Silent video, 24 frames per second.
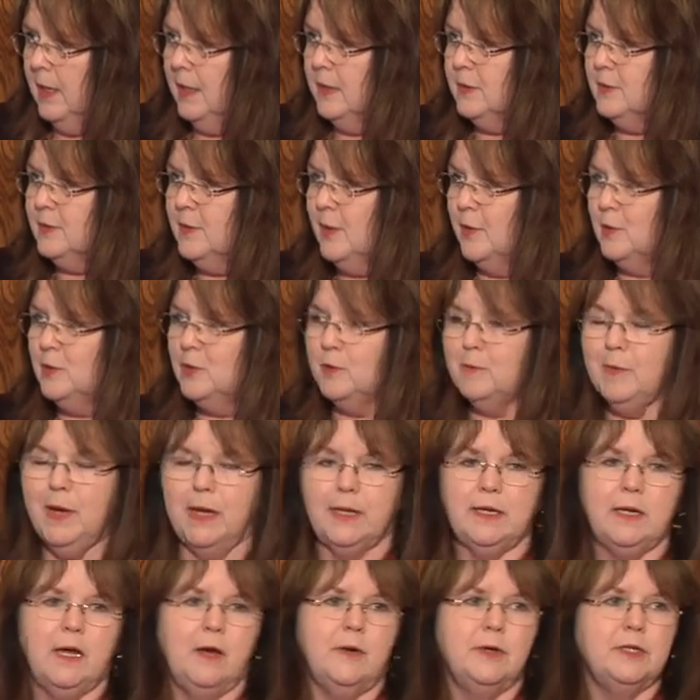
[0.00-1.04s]
So to my
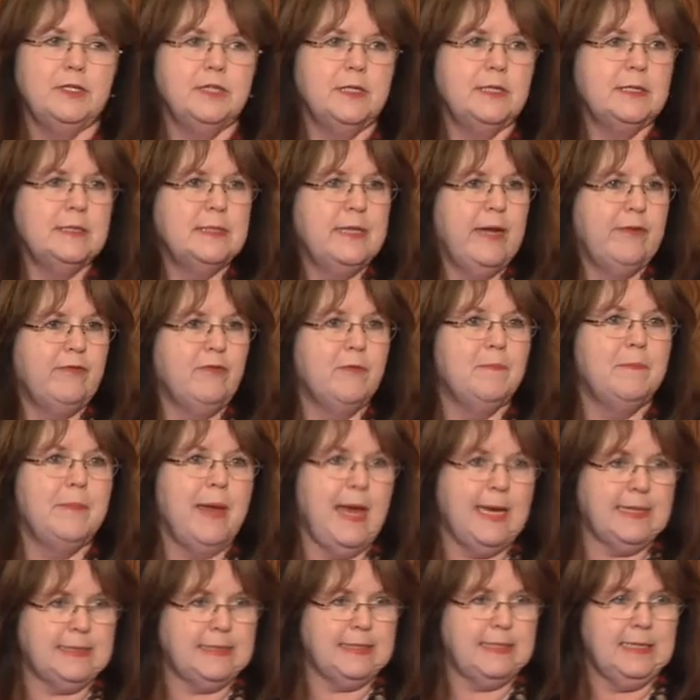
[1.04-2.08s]
knowledge, it has never
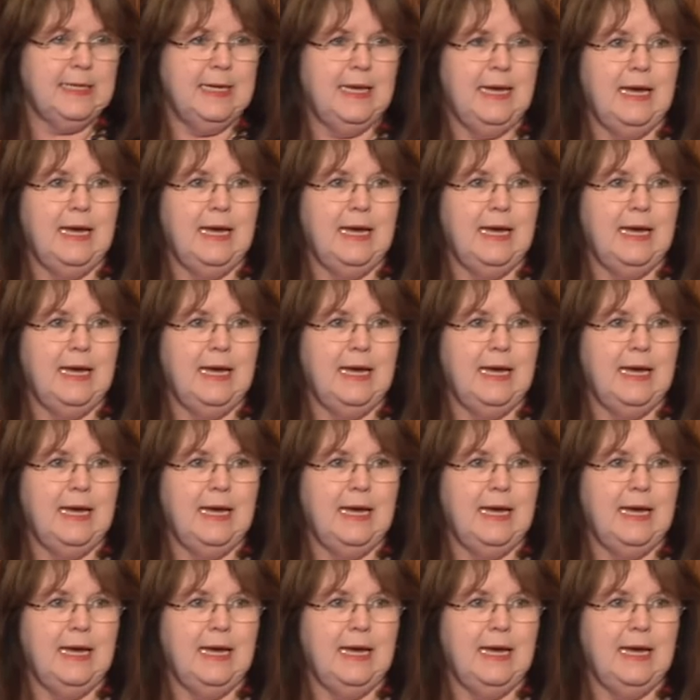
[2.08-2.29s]
met.